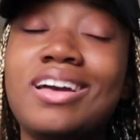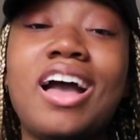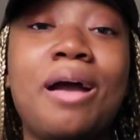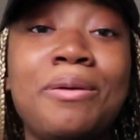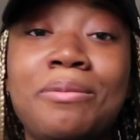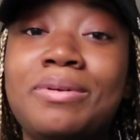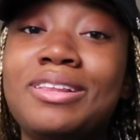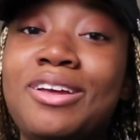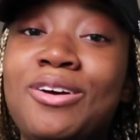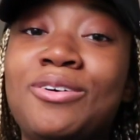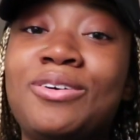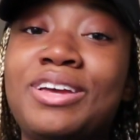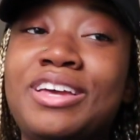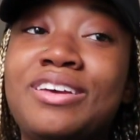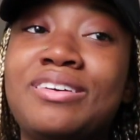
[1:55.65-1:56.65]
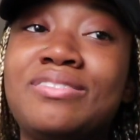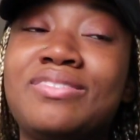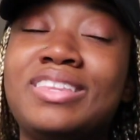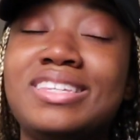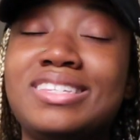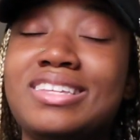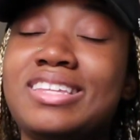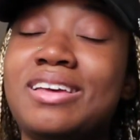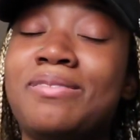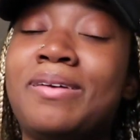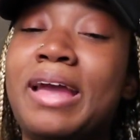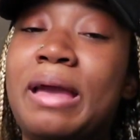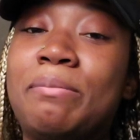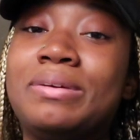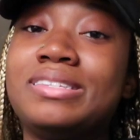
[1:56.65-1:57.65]
Comment below if this has ever
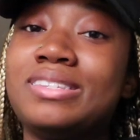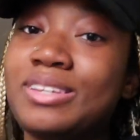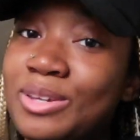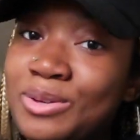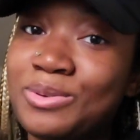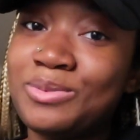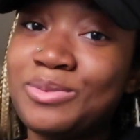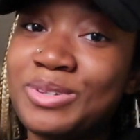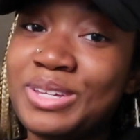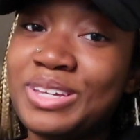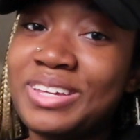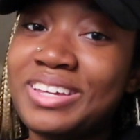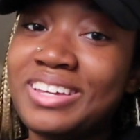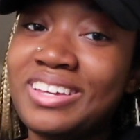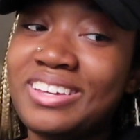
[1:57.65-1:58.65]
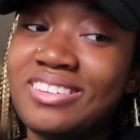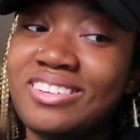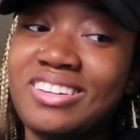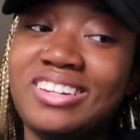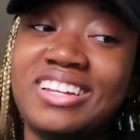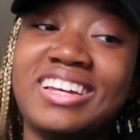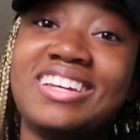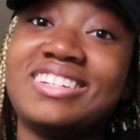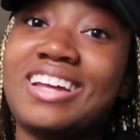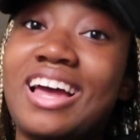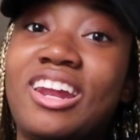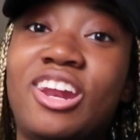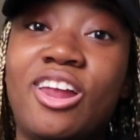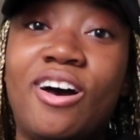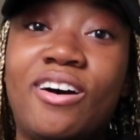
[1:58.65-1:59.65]
happened to you. Your luggage
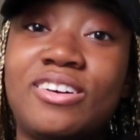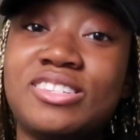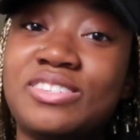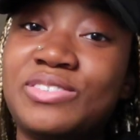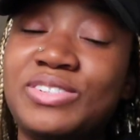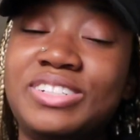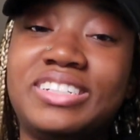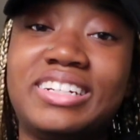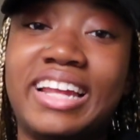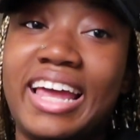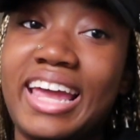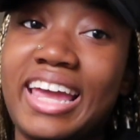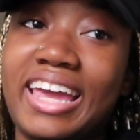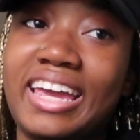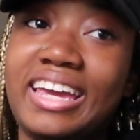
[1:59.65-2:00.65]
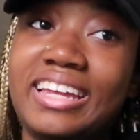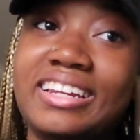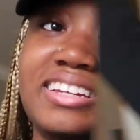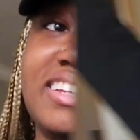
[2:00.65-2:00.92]
got lost or delayed.